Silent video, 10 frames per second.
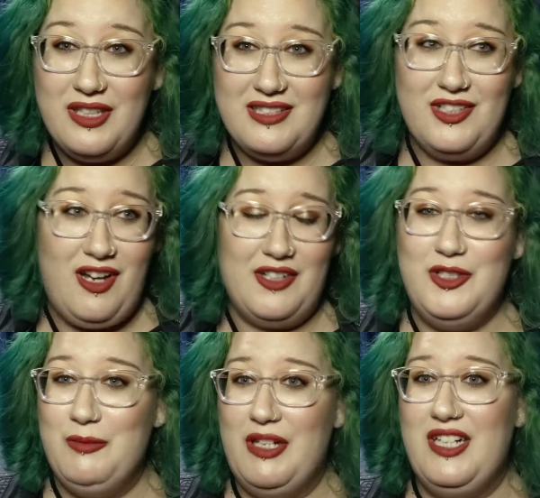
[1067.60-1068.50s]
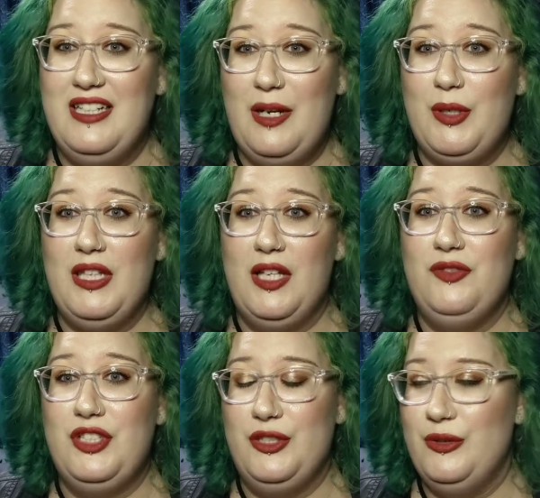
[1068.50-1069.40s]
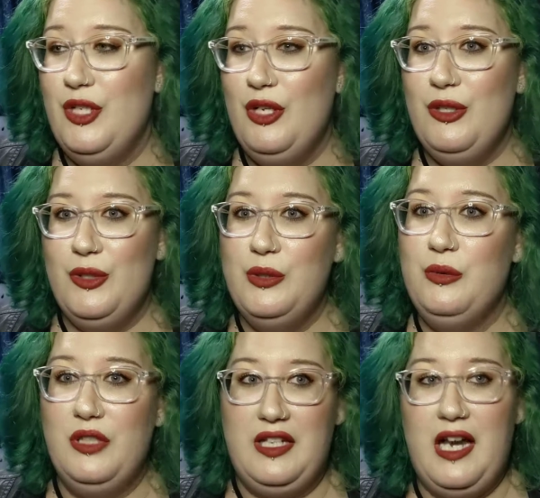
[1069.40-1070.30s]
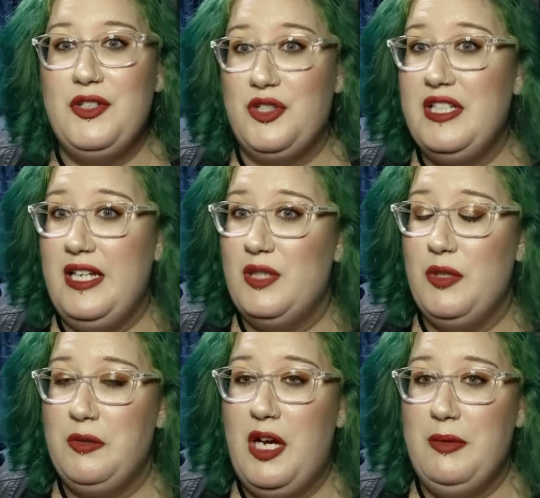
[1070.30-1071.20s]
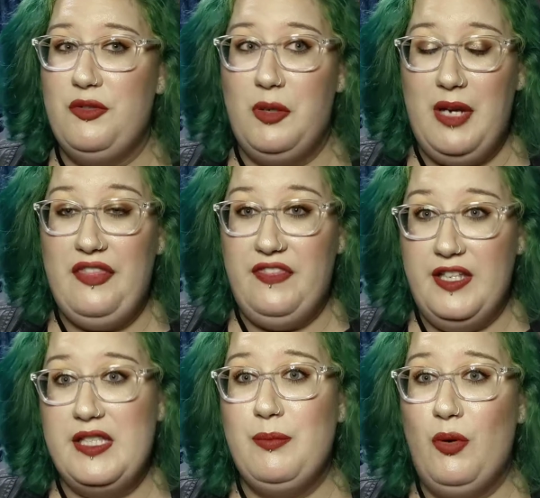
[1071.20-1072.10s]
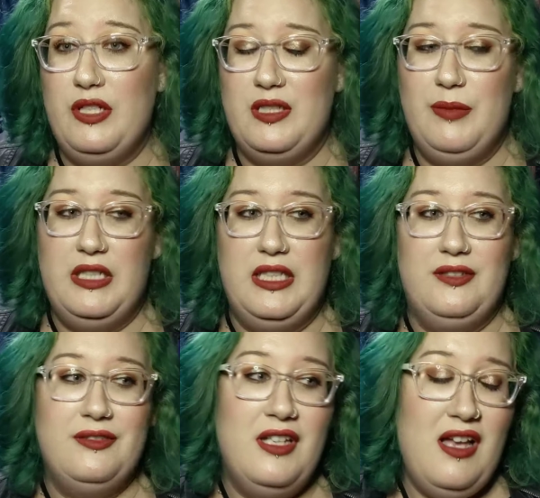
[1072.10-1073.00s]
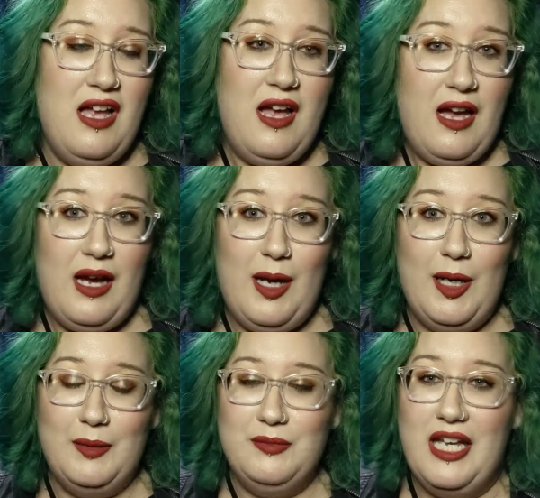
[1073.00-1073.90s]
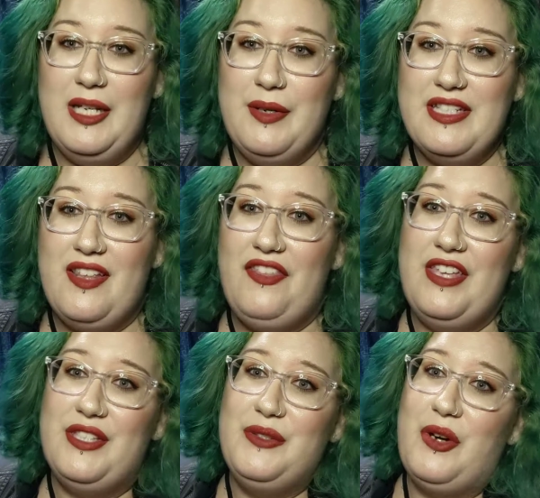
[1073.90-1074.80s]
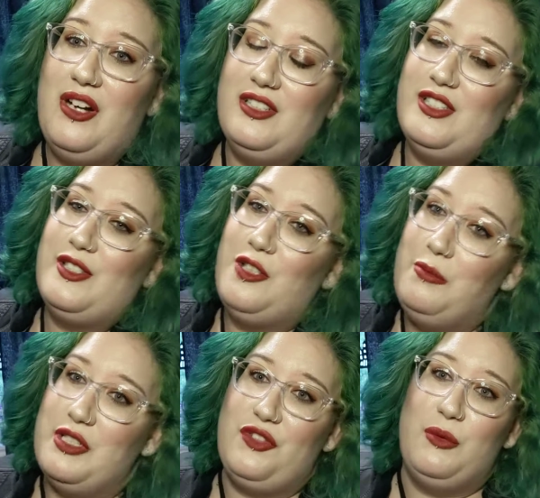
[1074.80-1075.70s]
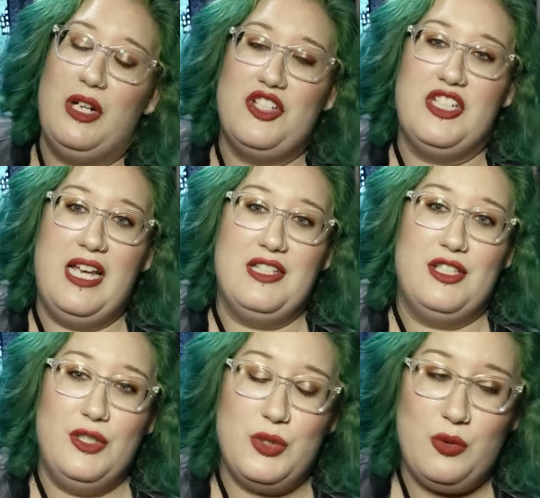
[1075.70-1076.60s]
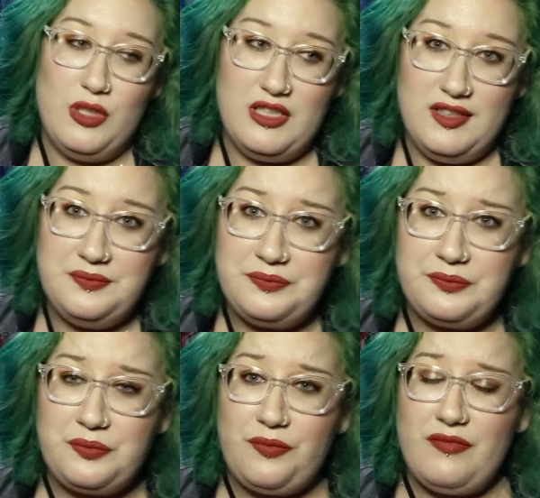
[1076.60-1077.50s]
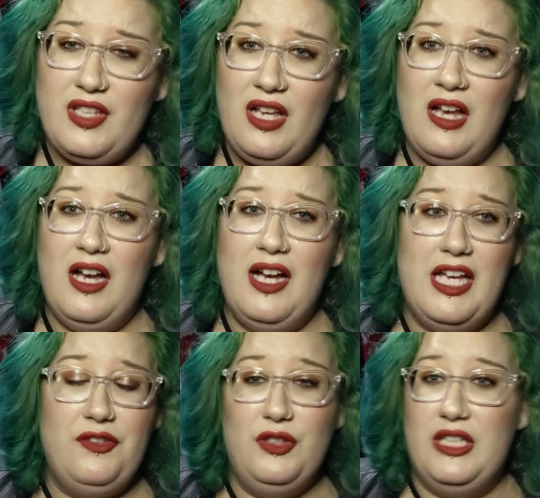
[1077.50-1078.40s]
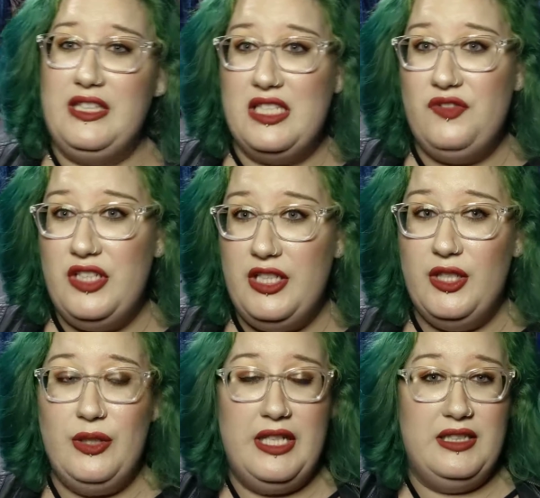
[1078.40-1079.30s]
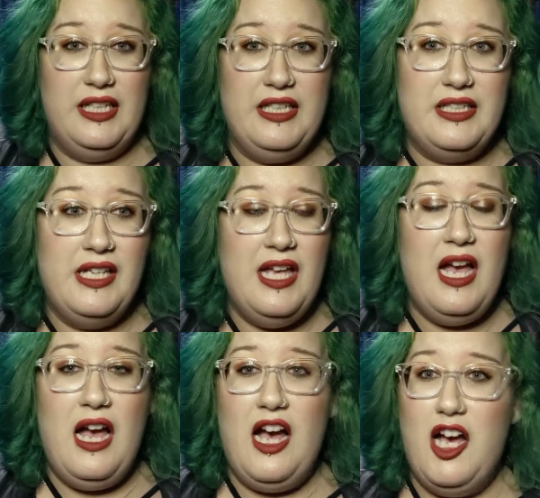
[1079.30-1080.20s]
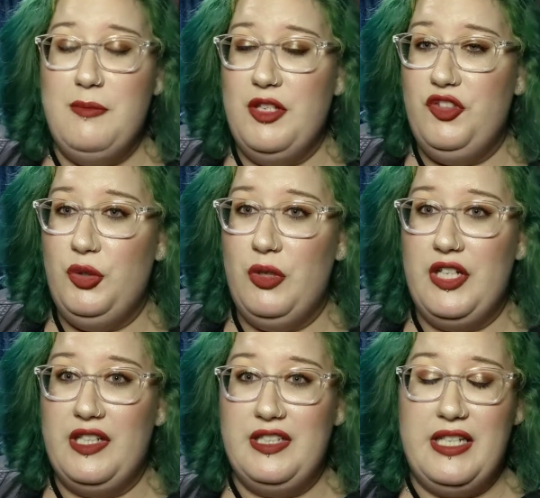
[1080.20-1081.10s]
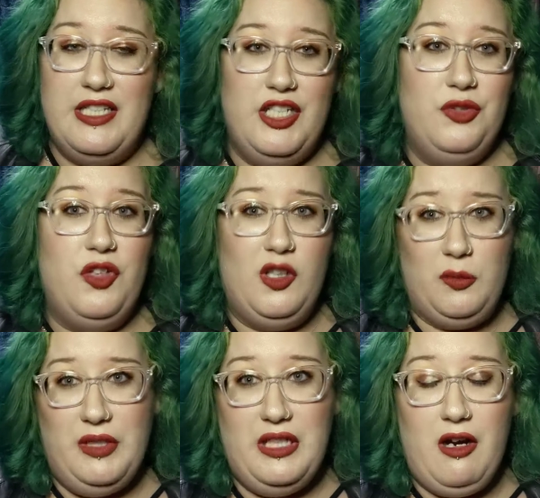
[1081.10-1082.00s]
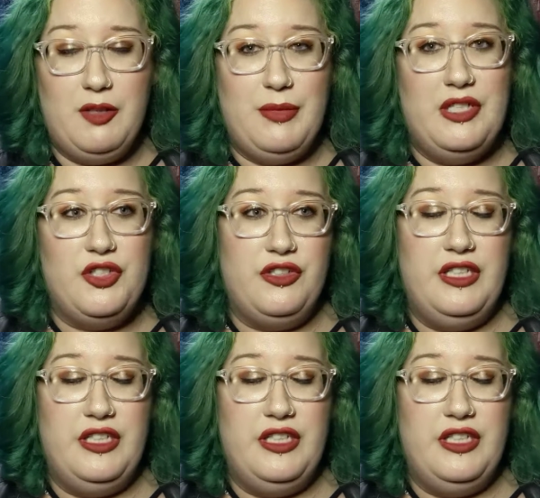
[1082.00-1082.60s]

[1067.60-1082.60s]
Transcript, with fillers: anyone to talk to about it, and I would love to who like understands where I'm coming from at this point in my life. Um, anyways, thank you all so much for watching as usual. Uh, if you like this video, hit like. Um, if you want to continue following me on my